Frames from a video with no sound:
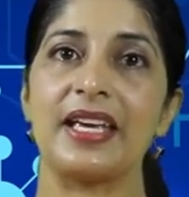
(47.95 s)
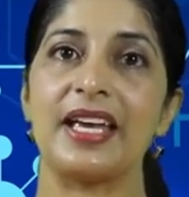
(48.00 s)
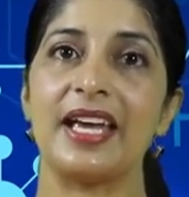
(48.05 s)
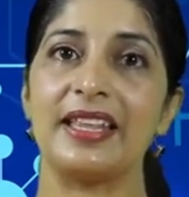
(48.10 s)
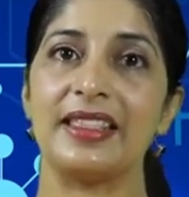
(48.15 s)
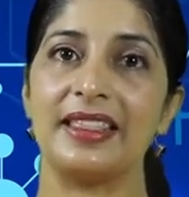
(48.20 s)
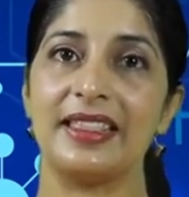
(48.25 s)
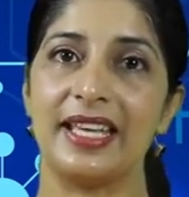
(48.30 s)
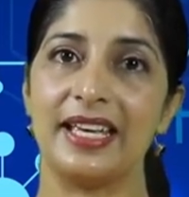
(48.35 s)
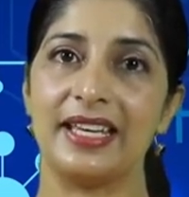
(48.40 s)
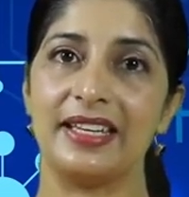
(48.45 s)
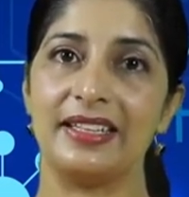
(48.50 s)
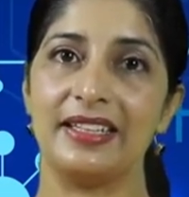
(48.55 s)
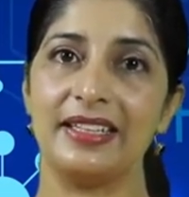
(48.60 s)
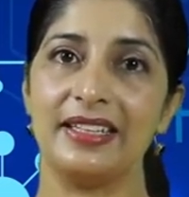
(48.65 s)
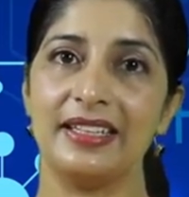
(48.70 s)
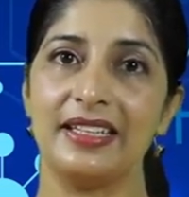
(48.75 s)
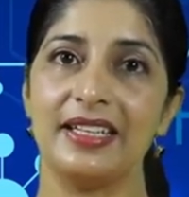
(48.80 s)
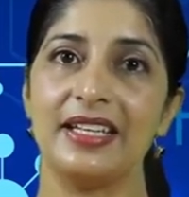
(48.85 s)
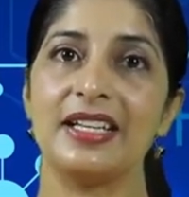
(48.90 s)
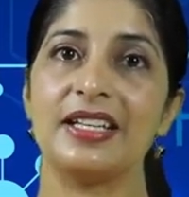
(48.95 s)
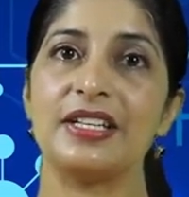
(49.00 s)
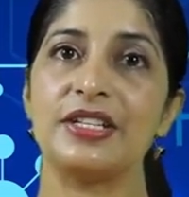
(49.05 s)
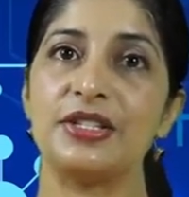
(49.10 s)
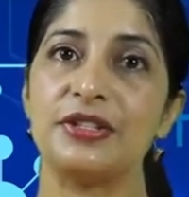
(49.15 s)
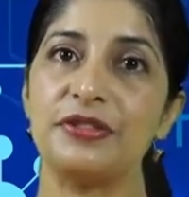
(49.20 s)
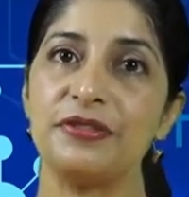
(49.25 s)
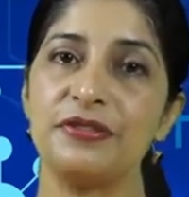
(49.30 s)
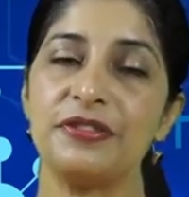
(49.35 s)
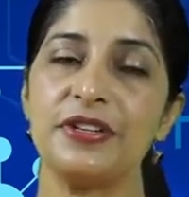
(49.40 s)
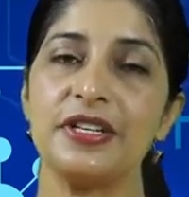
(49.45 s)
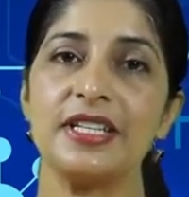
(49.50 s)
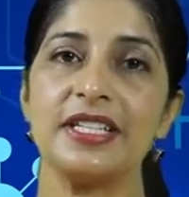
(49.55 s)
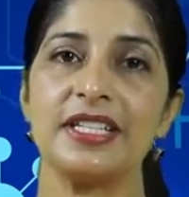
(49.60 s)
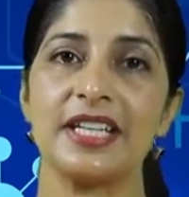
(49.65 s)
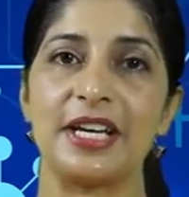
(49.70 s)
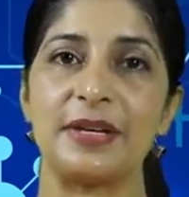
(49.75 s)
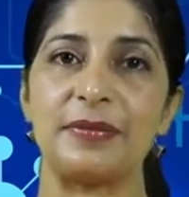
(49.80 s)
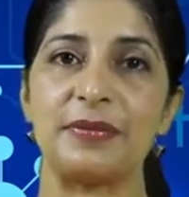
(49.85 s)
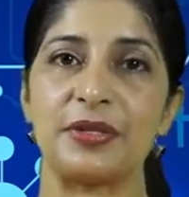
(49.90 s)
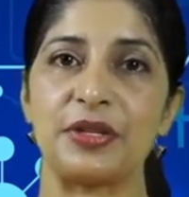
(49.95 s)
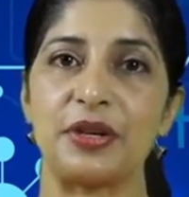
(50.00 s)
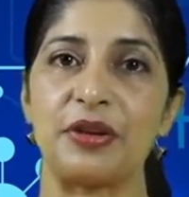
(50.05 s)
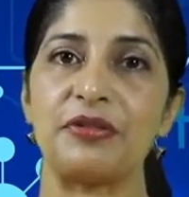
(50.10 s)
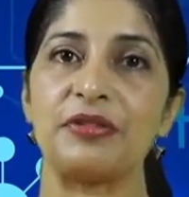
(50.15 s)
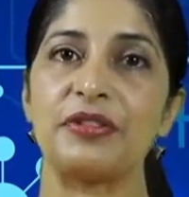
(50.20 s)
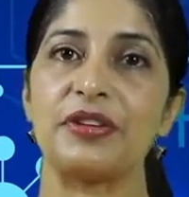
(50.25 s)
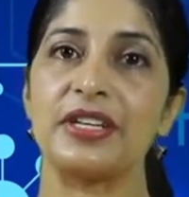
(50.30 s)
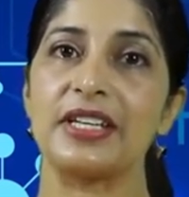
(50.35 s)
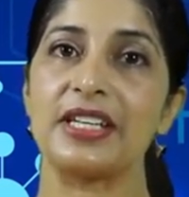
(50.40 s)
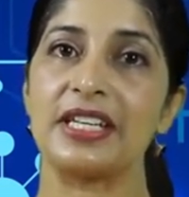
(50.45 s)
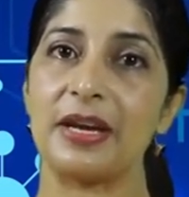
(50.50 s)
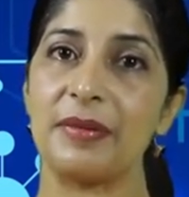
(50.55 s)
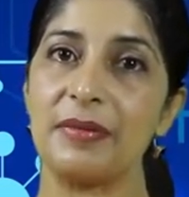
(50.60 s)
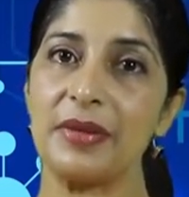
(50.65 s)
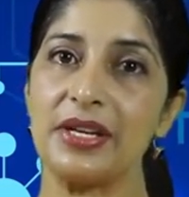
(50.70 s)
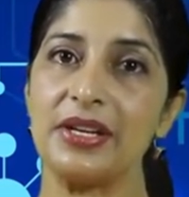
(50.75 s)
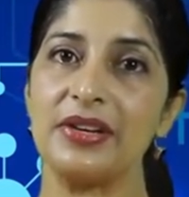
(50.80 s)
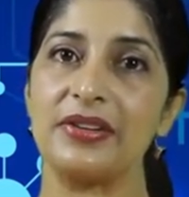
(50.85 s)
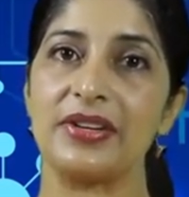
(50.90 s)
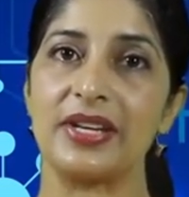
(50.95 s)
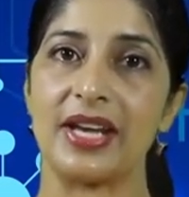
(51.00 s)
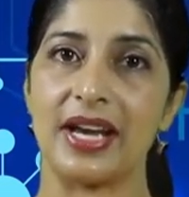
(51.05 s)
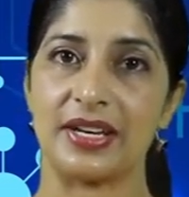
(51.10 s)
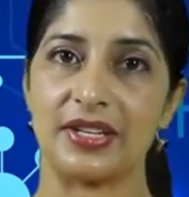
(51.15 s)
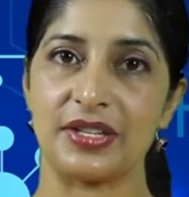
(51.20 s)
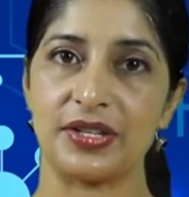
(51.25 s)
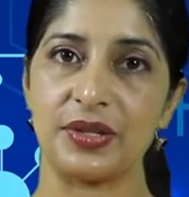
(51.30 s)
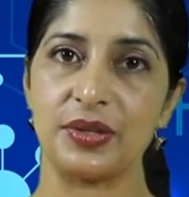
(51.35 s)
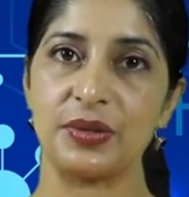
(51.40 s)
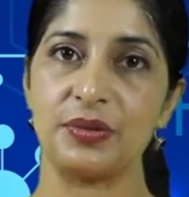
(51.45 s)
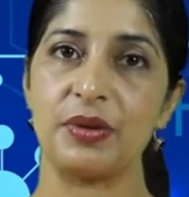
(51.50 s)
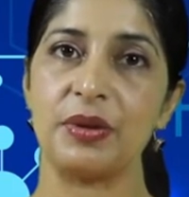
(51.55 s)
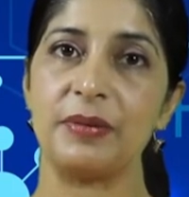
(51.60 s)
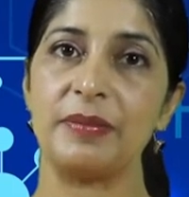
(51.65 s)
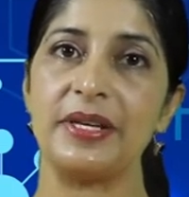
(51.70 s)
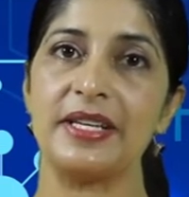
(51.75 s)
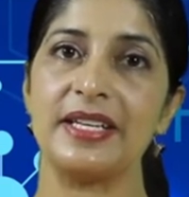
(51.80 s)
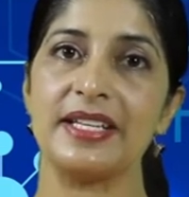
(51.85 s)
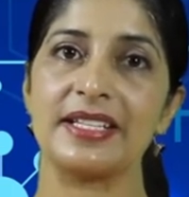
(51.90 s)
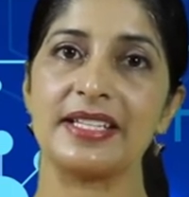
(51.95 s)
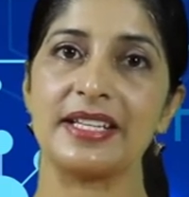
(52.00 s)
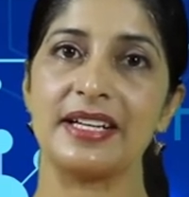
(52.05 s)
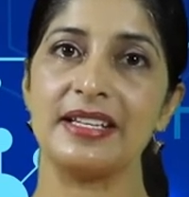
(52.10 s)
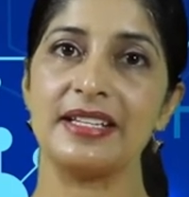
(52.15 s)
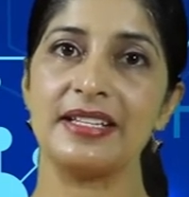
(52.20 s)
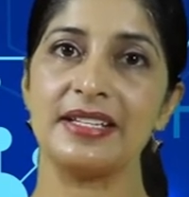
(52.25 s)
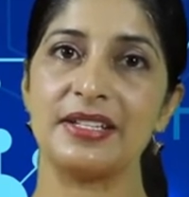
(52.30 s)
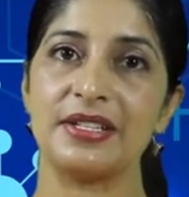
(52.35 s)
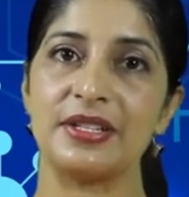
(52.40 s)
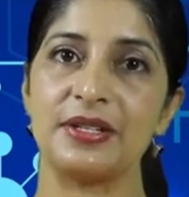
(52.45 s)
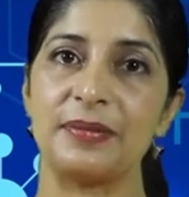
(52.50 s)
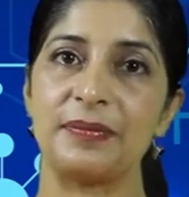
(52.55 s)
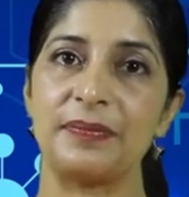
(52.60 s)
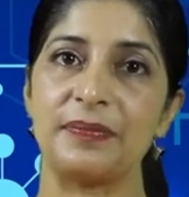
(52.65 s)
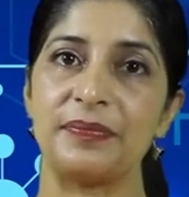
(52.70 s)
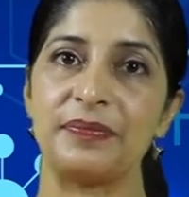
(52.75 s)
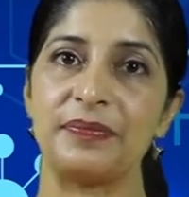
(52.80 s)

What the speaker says: and then different types of chemical reactions will be discussed.